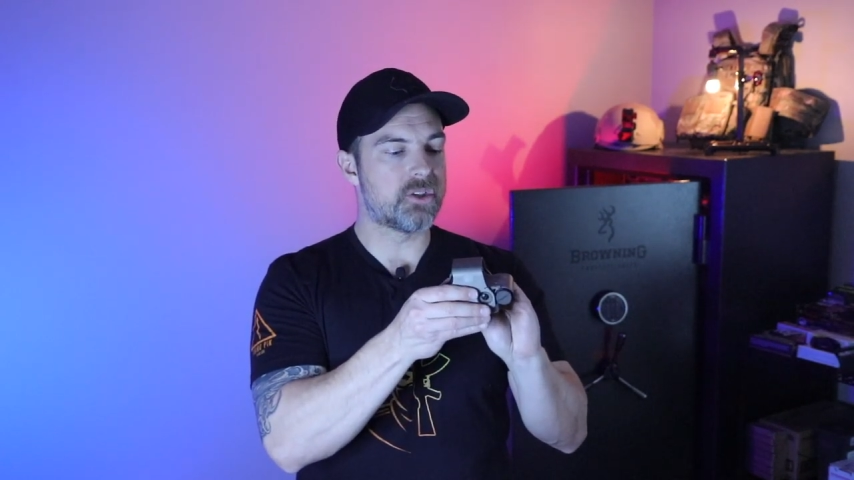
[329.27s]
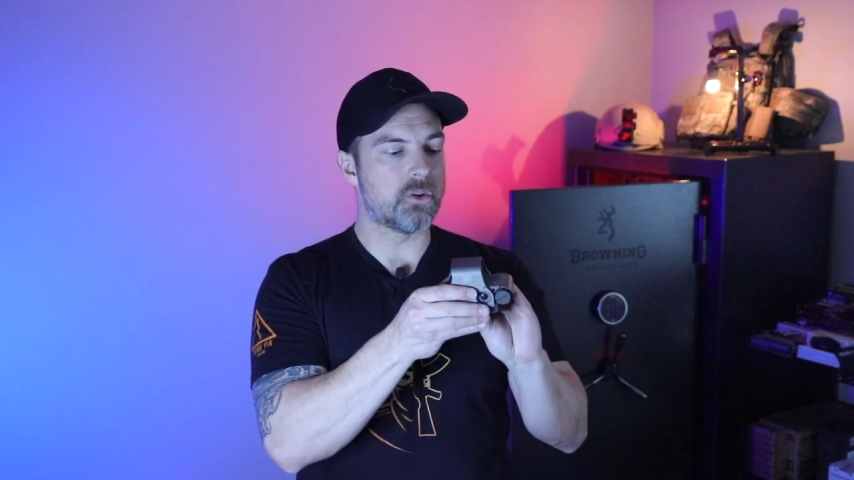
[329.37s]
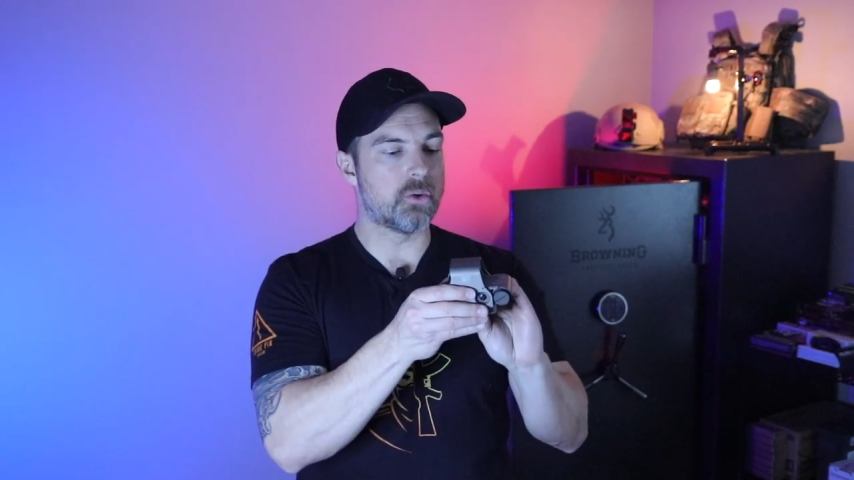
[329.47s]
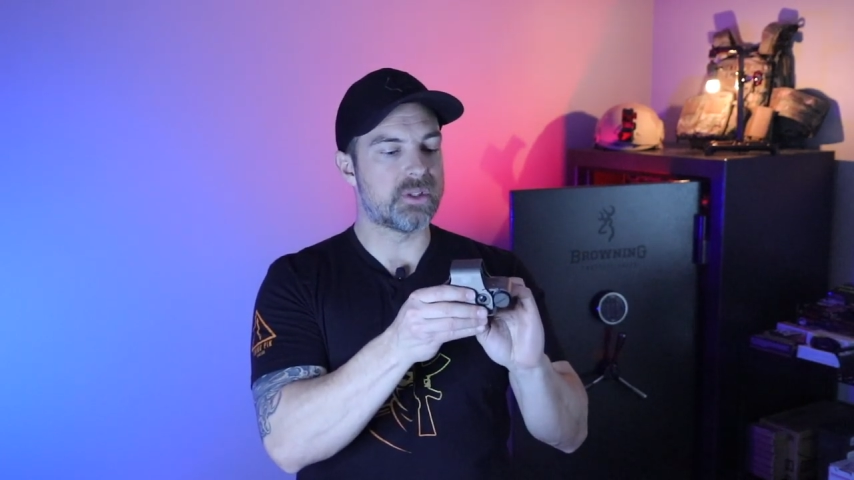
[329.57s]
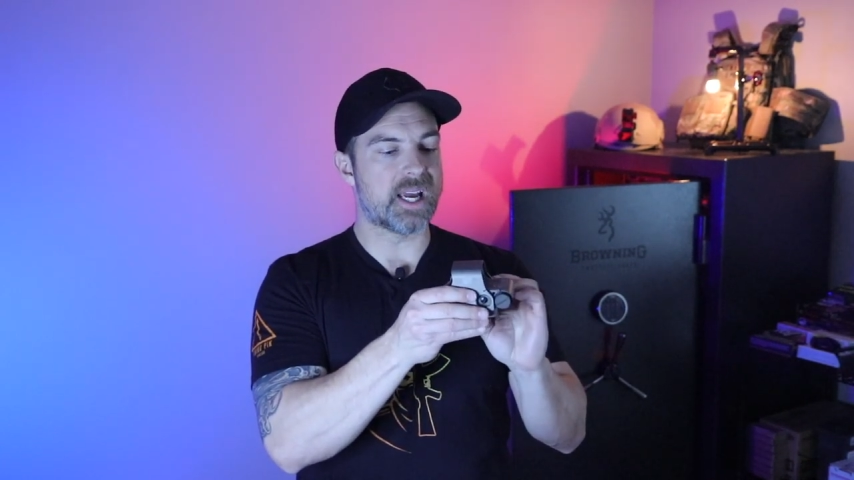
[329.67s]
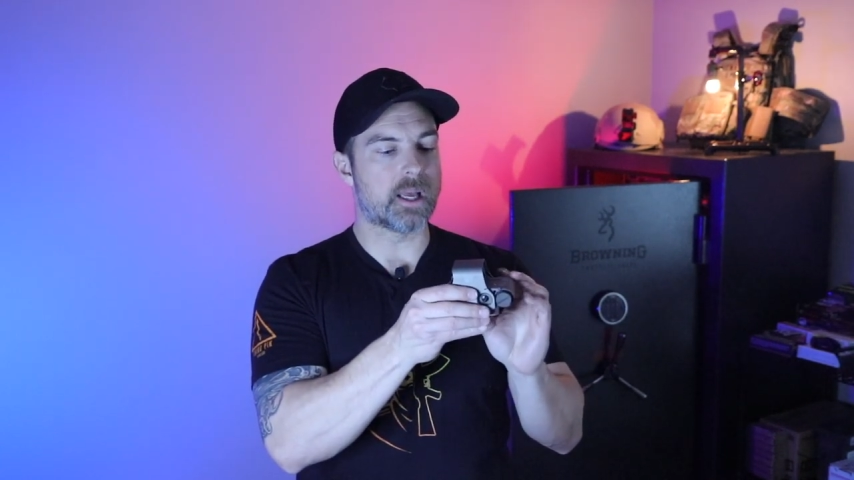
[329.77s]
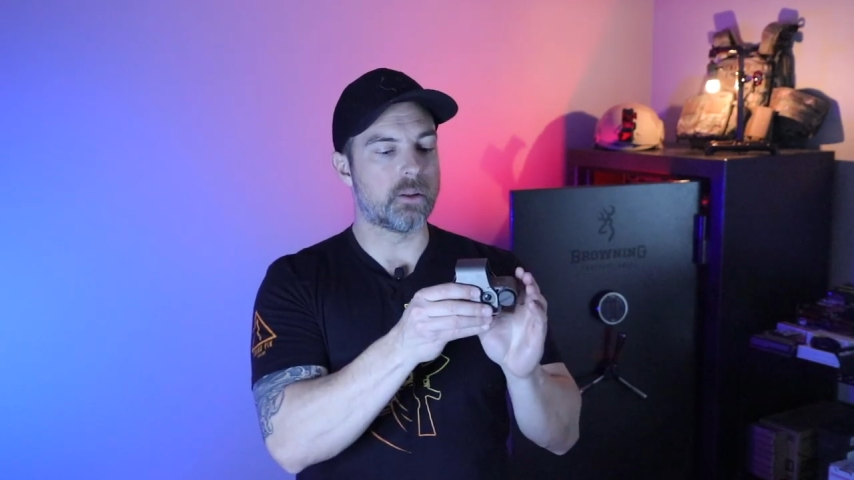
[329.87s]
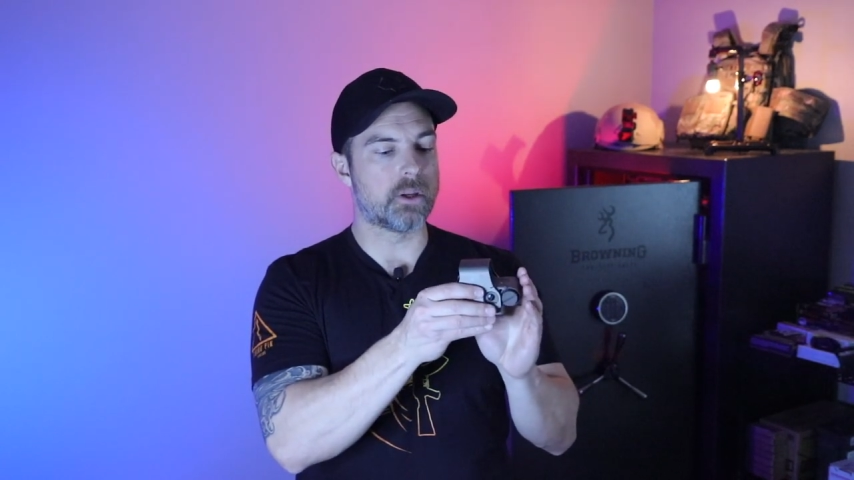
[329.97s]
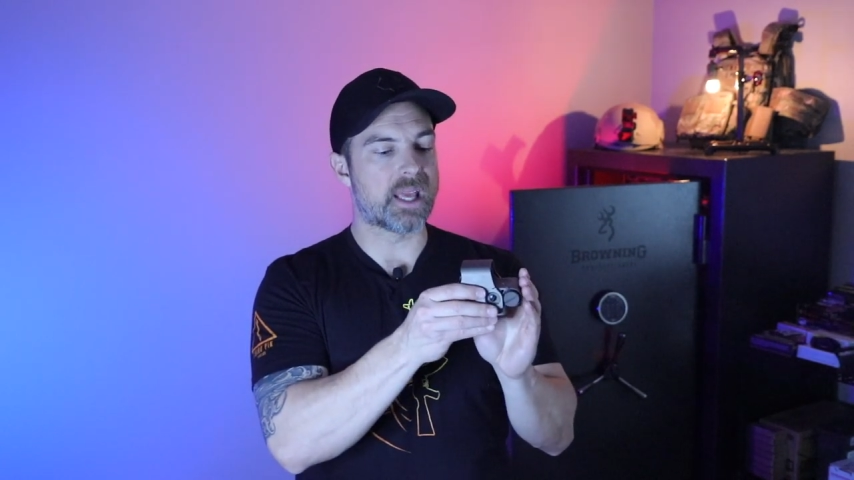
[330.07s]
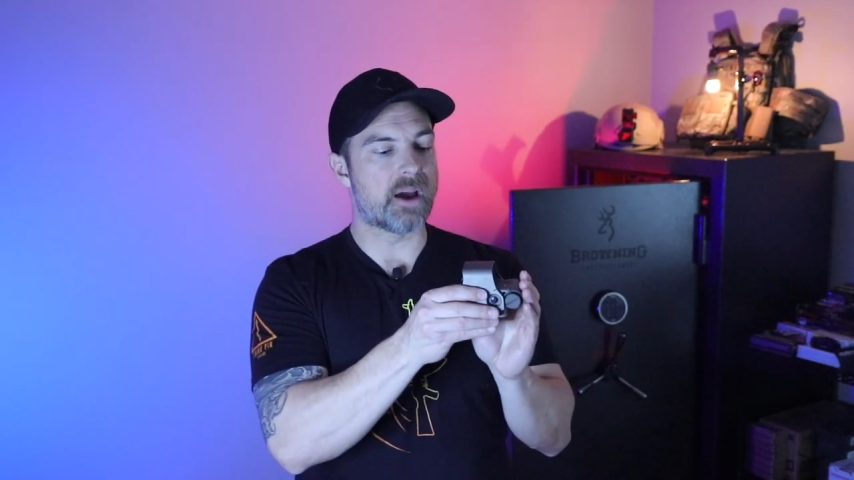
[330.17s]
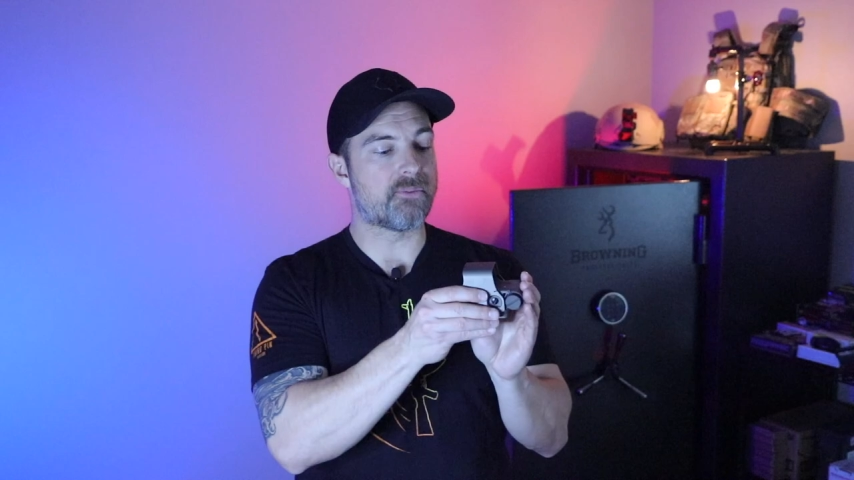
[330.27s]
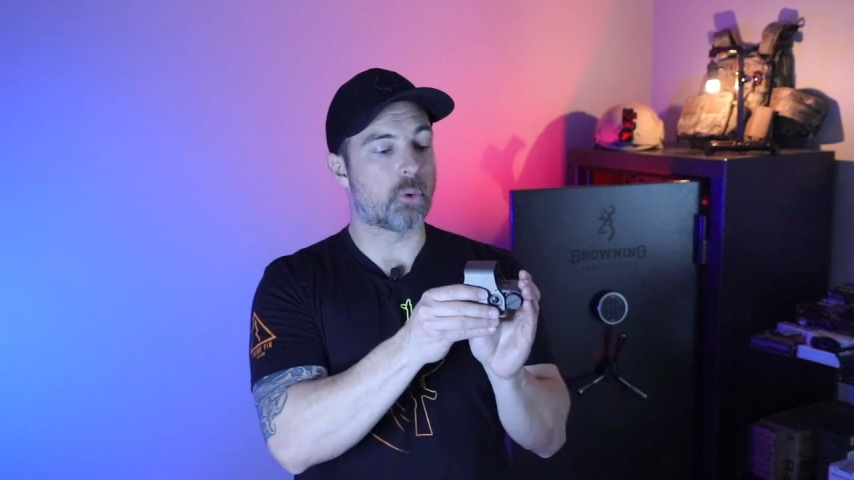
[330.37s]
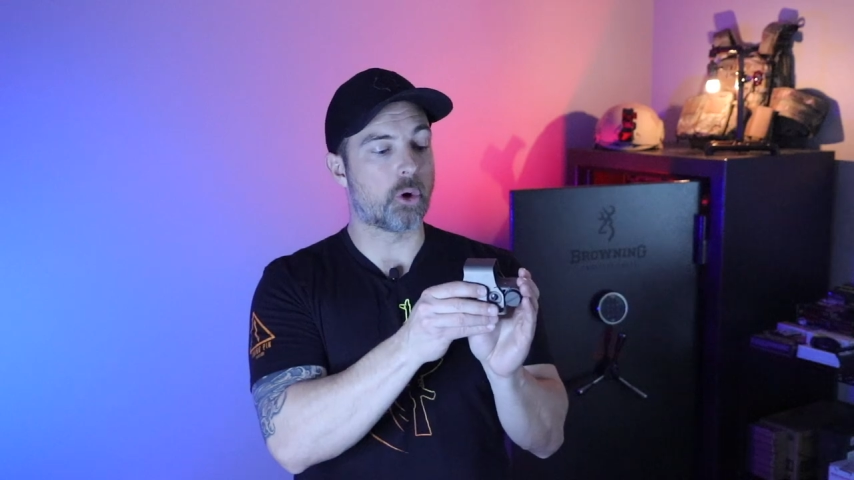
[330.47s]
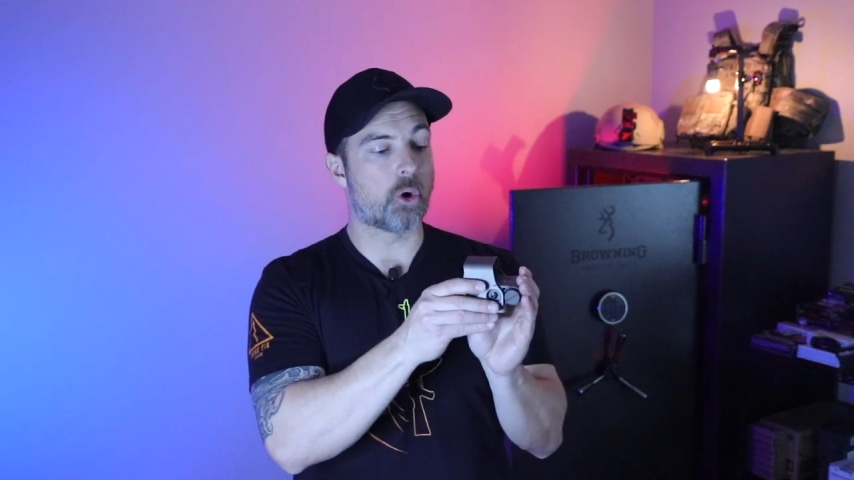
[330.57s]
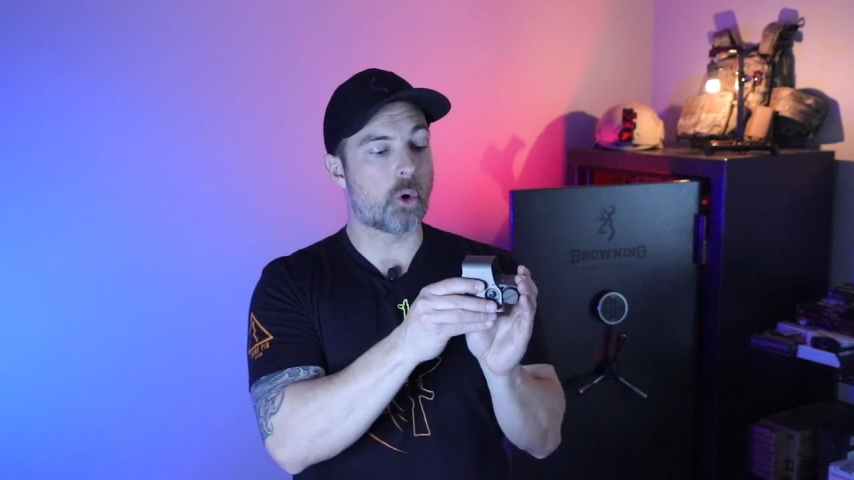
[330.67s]
to take a look at
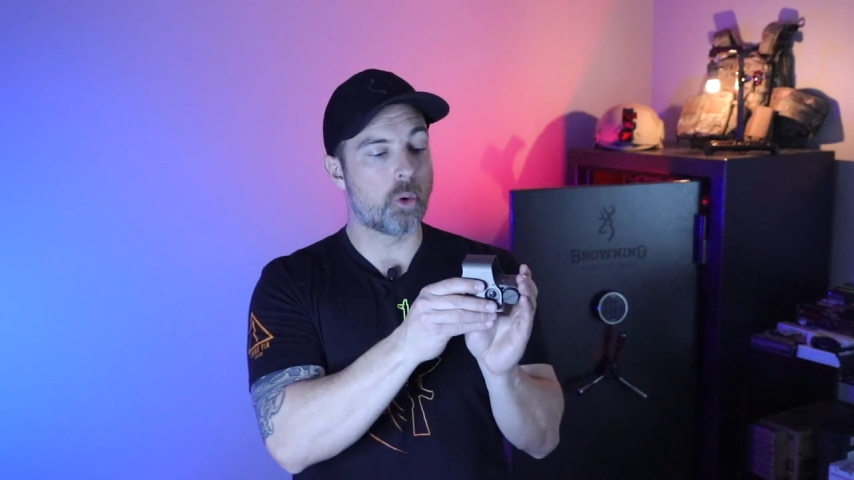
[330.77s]
for a